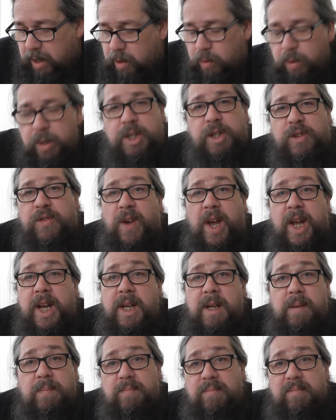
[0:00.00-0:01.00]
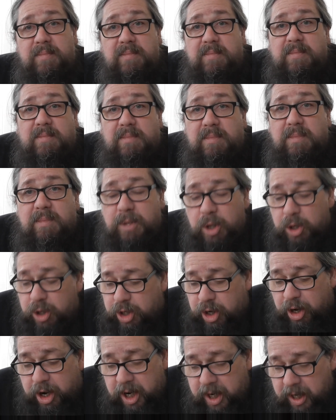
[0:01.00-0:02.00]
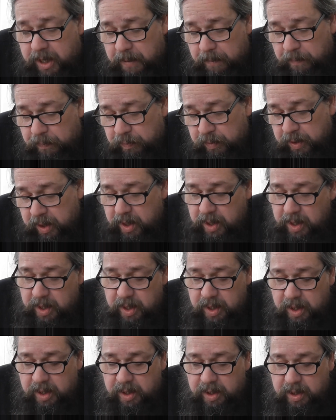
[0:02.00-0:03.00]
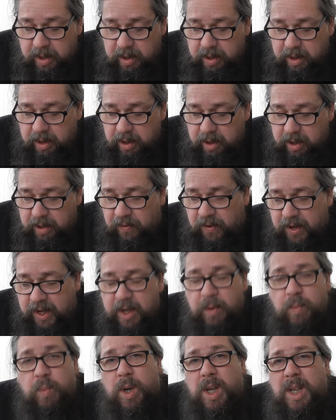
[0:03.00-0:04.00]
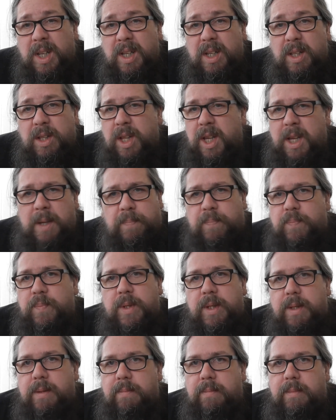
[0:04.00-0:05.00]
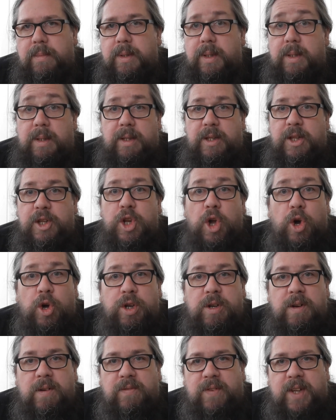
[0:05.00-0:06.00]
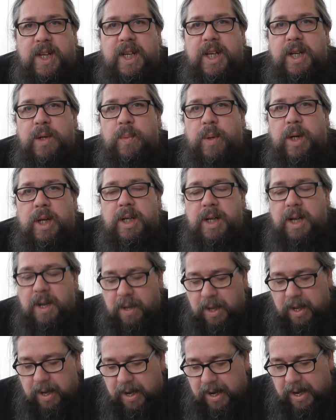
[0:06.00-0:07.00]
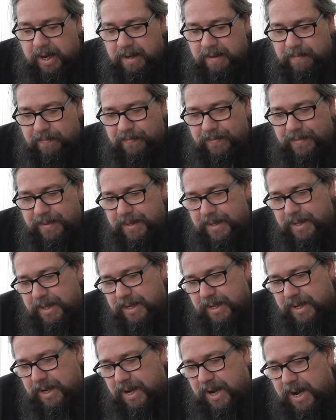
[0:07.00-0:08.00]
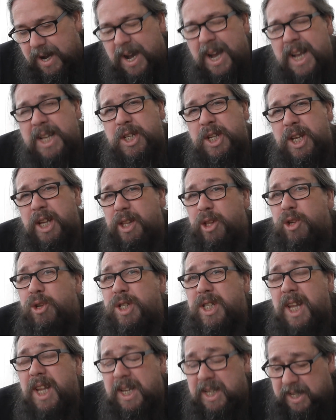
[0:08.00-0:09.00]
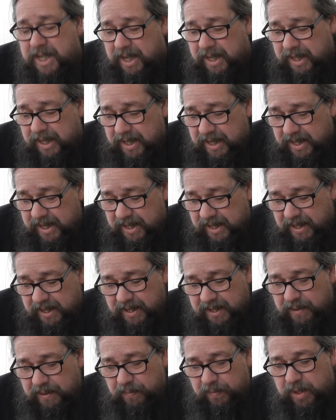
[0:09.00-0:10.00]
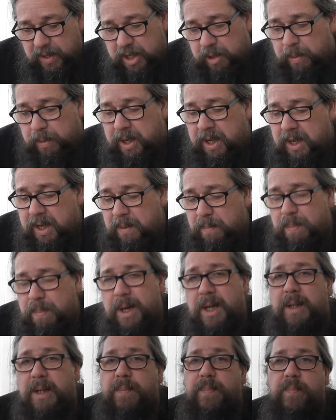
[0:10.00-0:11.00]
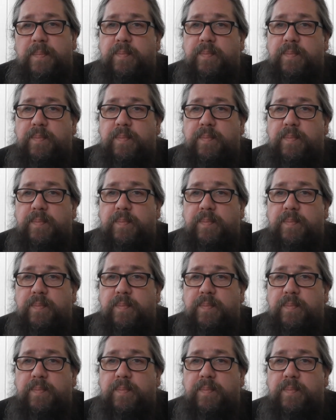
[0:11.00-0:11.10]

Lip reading: which is fine, looks alright. The vegan one, the non-vegan one, actually looks nicer to me, but